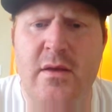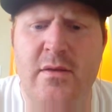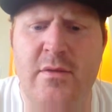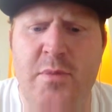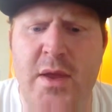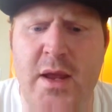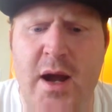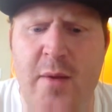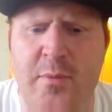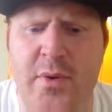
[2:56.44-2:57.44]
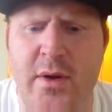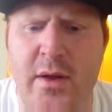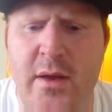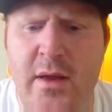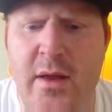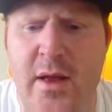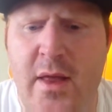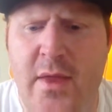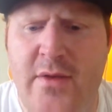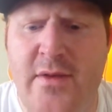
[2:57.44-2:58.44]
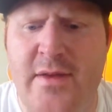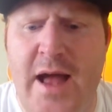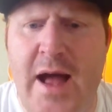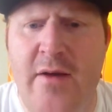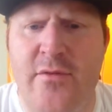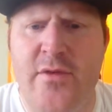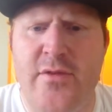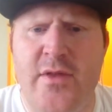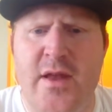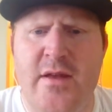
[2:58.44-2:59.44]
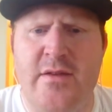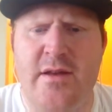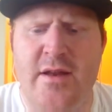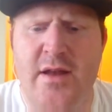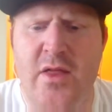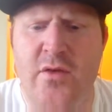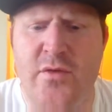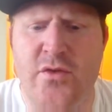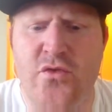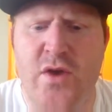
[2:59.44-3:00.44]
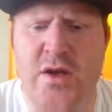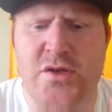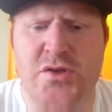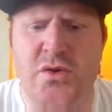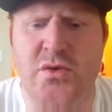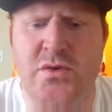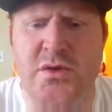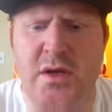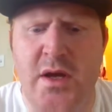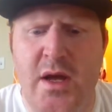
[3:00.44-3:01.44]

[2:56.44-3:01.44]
speak up. There's a time for sneakers and another for dress shoes.